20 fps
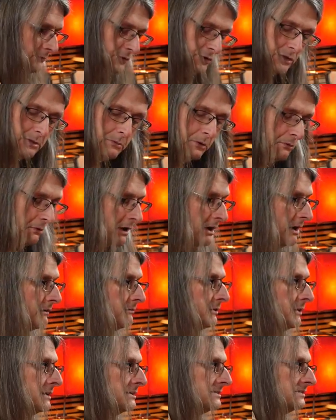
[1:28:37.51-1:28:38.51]
You're going to be
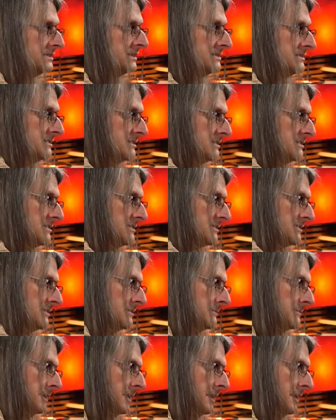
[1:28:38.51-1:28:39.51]
recovering
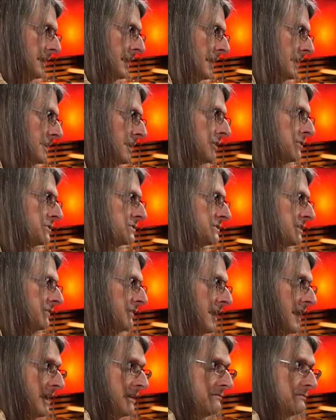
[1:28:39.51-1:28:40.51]
assistance and other
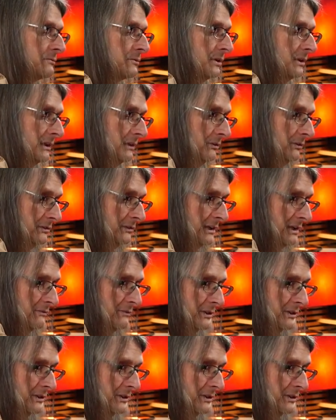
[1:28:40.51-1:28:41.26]
stuff. I haven't really okay, looked at